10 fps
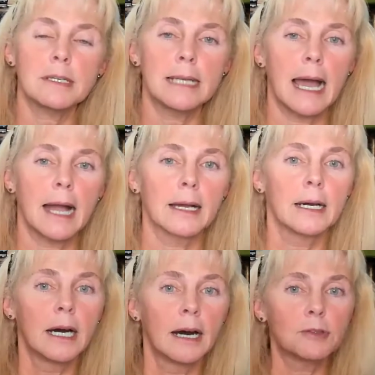stack
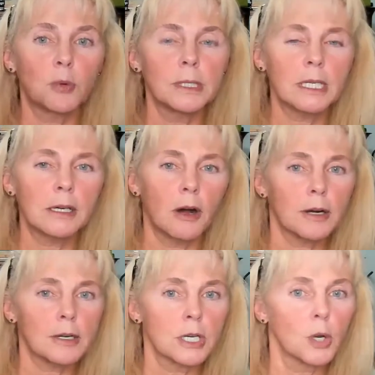of 20
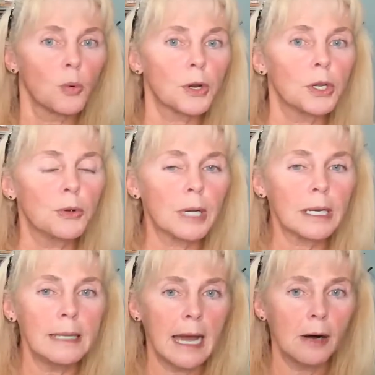cards where you
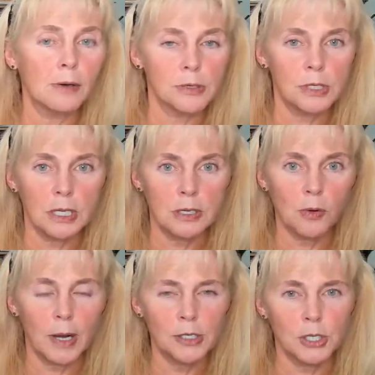can now see the
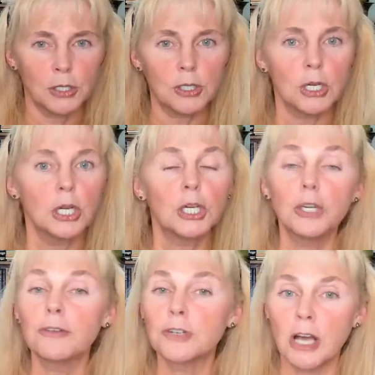questions.
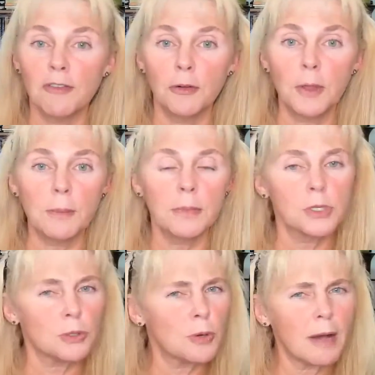You've shuffled them,
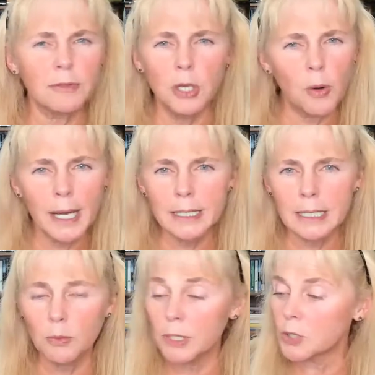so you have no
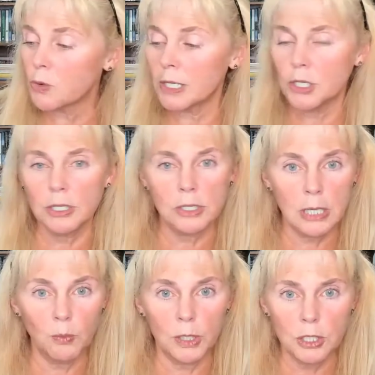idea which questions
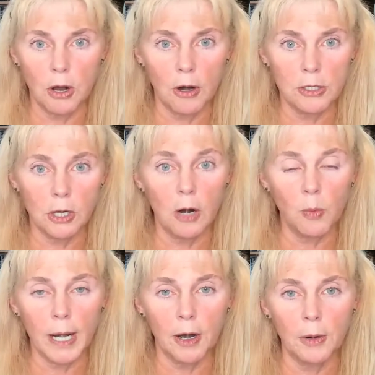and which cards are
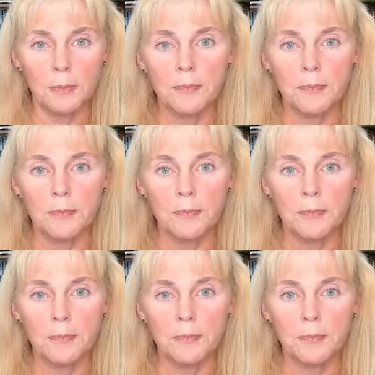where.